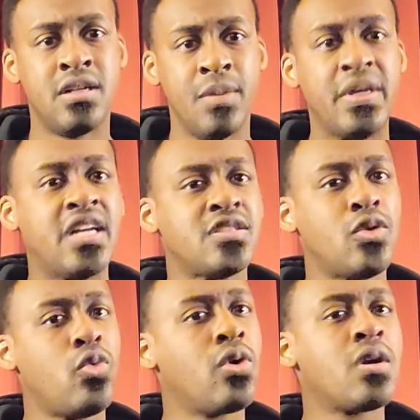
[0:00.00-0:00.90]
because the
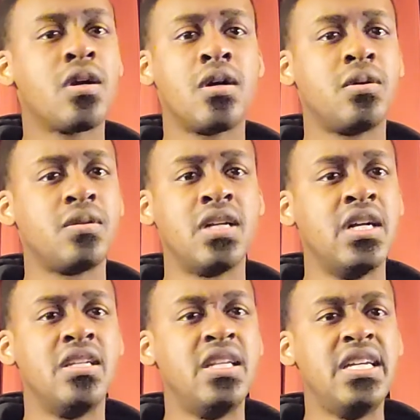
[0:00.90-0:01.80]
world
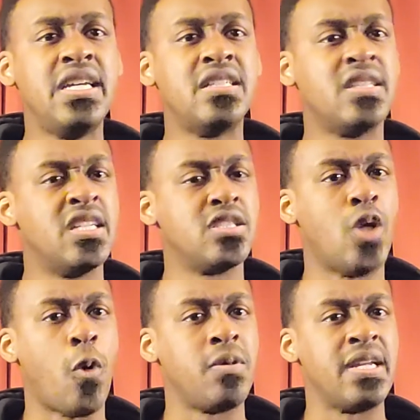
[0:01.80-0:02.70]
needs this
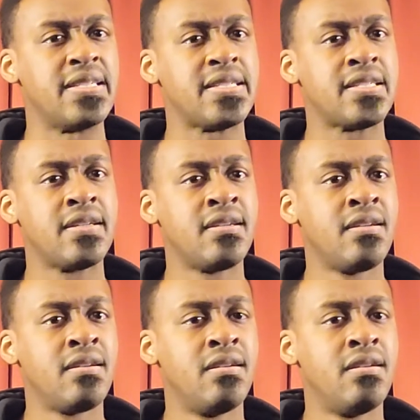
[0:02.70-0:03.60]
dopeness.
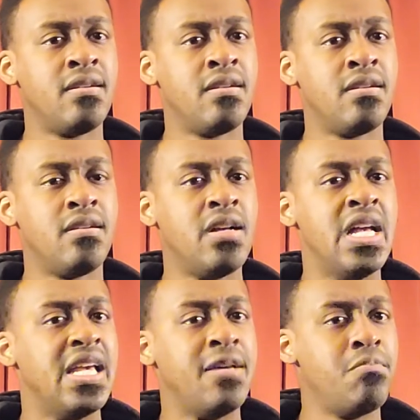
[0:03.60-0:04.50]

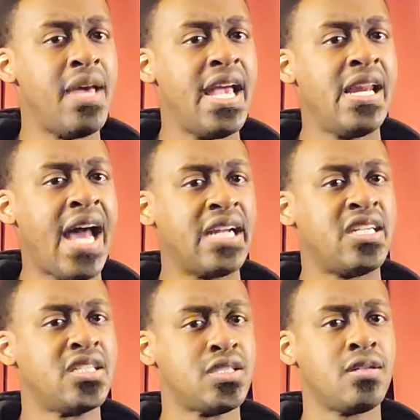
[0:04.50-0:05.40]
It may not
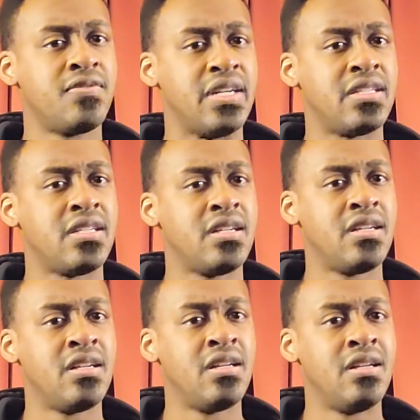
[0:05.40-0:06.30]
deserve it,
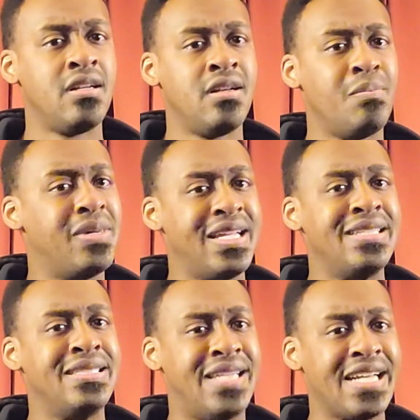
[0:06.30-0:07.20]
but
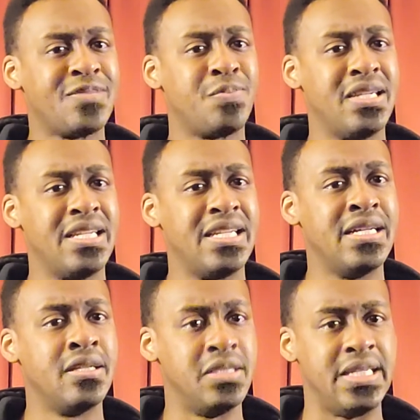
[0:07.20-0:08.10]
it desperately
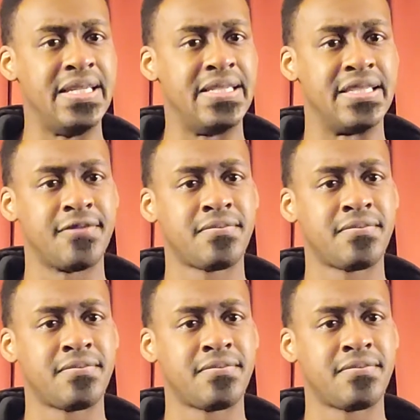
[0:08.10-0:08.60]
needs it.